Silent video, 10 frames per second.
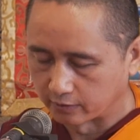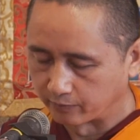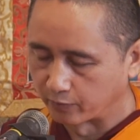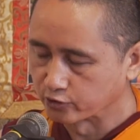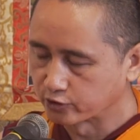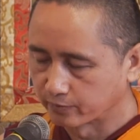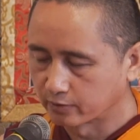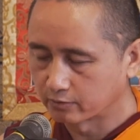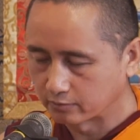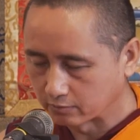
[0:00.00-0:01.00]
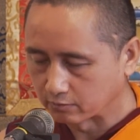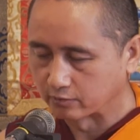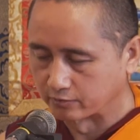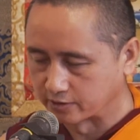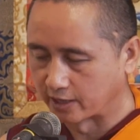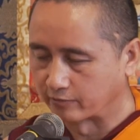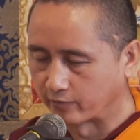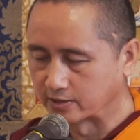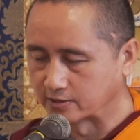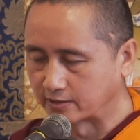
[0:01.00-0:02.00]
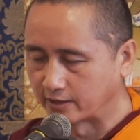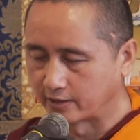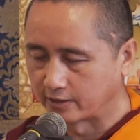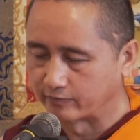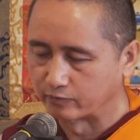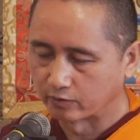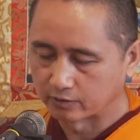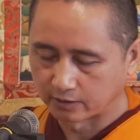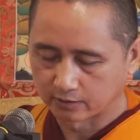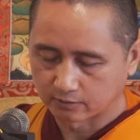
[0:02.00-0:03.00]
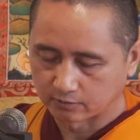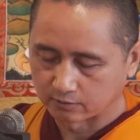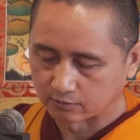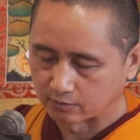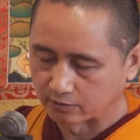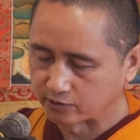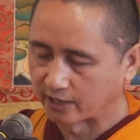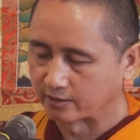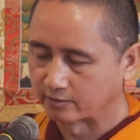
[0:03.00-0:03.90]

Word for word: if possible, recite once a day. If not, then recite